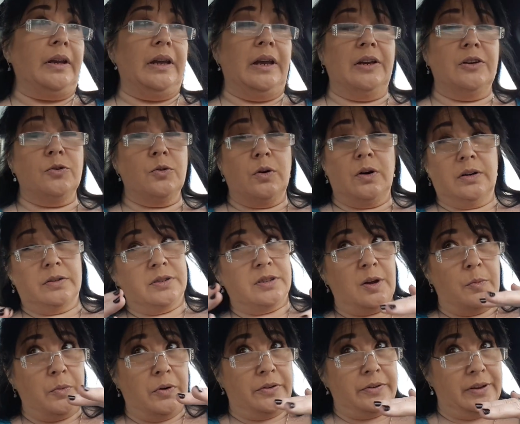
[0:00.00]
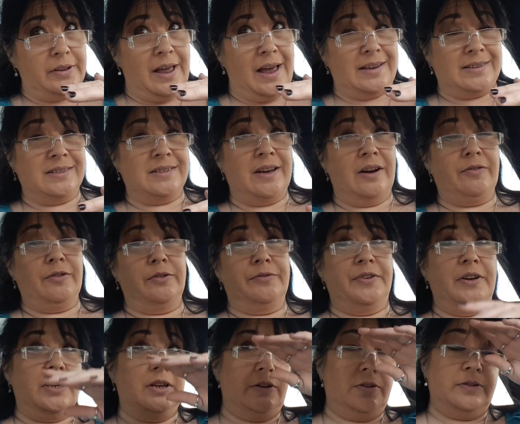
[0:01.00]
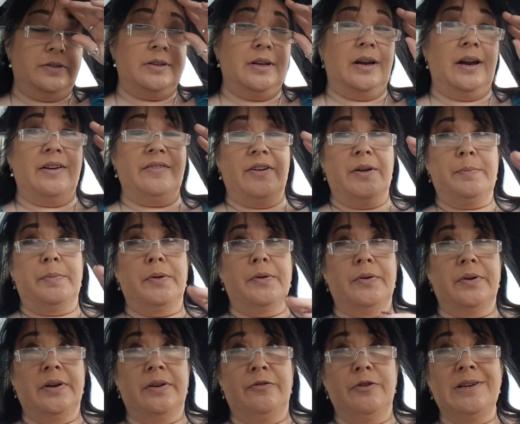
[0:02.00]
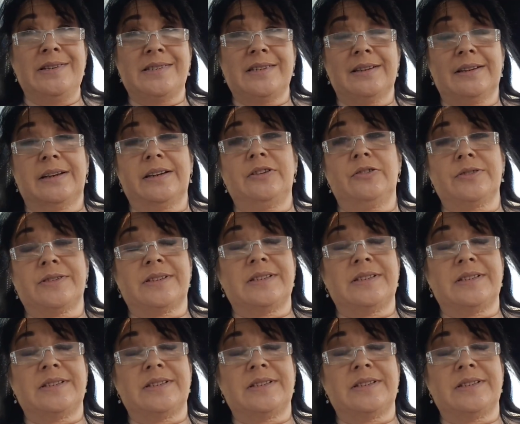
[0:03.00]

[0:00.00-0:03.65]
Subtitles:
and or somewhere in the last several videos that I've uploaded recently, you'll